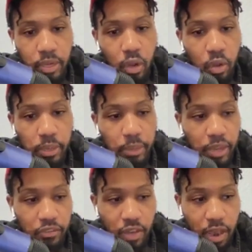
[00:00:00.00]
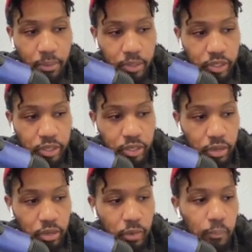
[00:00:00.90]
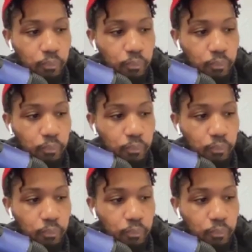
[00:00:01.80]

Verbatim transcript: and only pay 5% down.